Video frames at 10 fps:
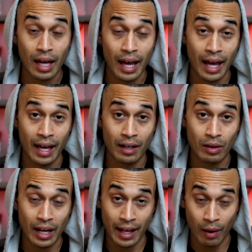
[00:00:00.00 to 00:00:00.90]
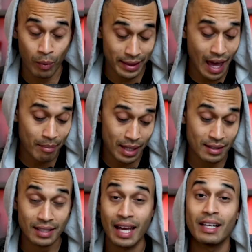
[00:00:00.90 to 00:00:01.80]
And with that
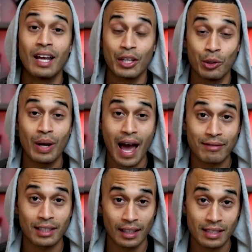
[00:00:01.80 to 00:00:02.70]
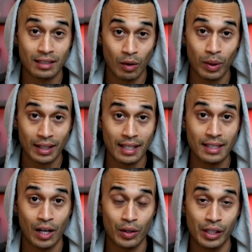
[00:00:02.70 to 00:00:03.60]
being said, you'd have to listen to what they
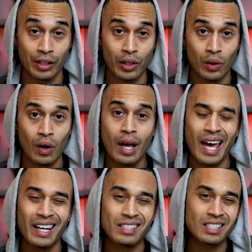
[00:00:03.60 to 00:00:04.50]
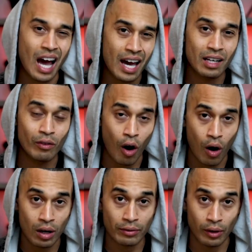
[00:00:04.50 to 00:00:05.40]
tell you to do. And it's kind of
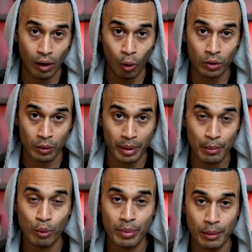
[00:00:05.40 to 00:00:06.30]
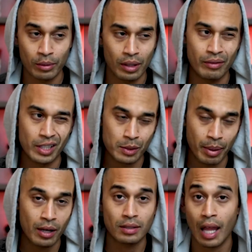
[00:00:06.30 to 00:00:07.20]
hard for older people that have
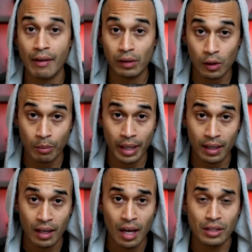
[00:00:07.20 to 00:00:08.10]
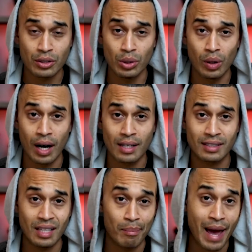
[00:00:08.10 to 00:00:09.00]
experienced life a little bit, to
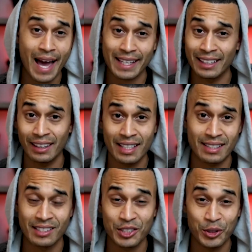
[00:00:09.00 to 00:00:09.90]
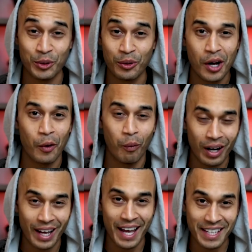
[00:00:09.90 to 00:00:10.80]
sit back and listen to what
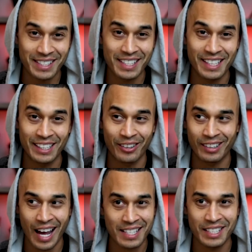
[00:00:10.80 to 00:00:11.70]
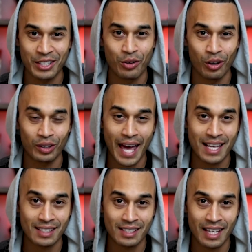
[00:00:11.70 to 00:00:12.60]
an 18 or 19-year-old
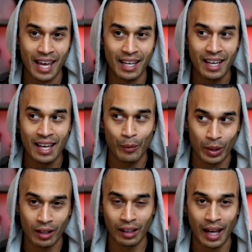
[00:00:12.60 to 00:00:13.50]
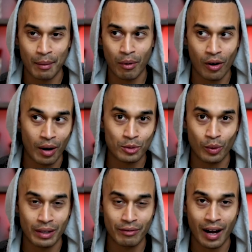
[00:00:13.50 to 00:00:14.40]
has to say when they're like, bro, I'm
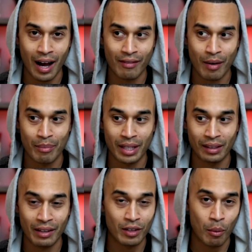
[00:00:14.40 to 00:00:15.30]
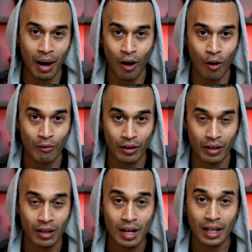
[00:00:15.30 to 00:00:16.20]
25, I've been living on my own
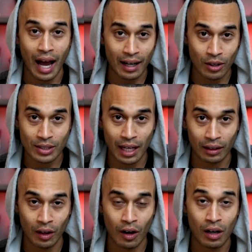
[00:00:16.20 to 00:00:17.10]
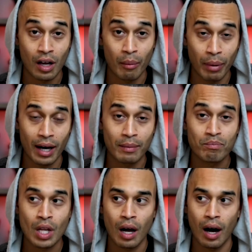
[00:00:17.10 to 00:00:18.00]
for God knows how long. But
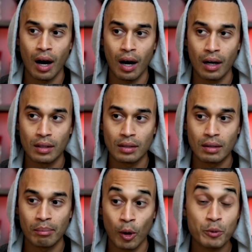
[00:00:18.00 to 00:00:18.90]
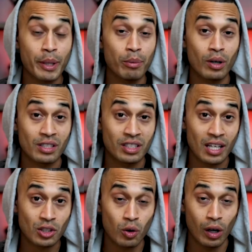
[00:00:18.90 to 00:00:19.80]
most people
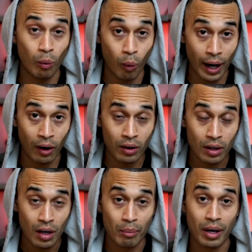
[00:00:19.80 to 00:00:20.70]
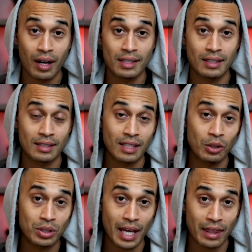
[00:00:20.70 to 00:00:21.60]
adjust to it well, because the skill
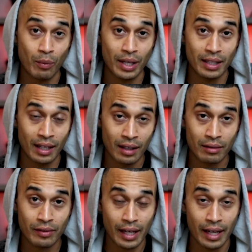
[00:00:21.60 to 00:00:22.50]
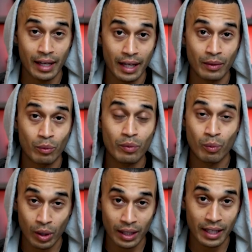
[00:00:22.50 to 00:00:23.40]
set that we give, it
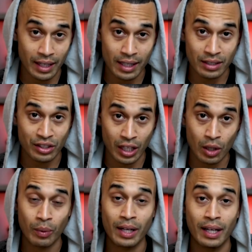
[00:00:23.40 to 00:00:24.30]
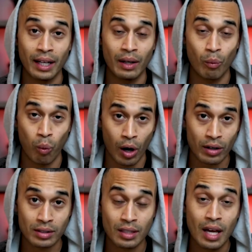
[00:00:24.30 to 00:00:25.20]
really is genuine and it
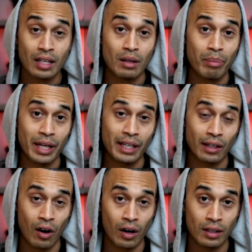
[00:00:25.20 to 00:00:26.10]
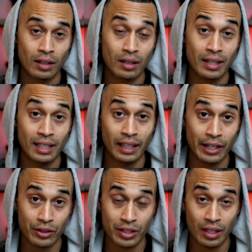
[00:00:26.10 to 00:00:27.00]
works depending on the
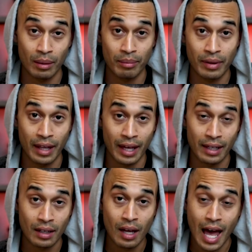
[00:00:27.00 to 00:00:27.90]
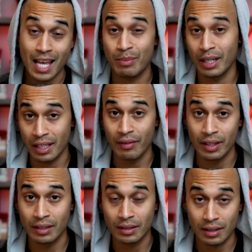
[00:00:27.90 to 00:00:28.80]
leadership that has been
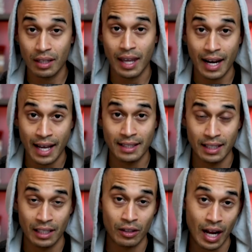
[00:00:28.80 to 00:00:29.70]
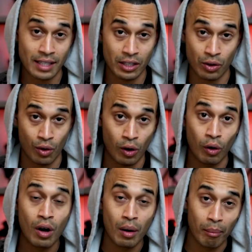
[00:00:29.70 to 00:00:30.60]
given to that 18 or
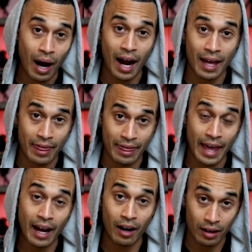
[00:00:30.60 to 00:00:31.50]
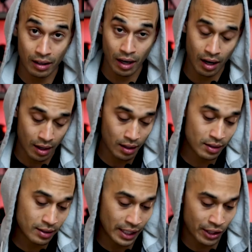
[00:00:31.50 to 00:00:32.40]
19-year-old by their
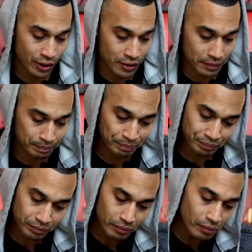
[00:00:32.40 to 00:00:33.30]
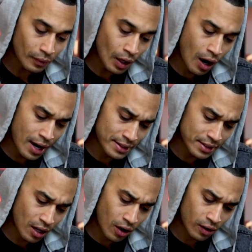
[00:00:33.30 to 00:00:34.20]
seniors. All right,
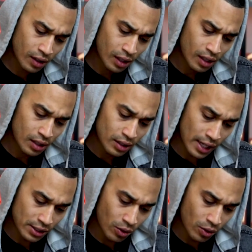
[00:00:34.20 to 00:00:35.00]
so next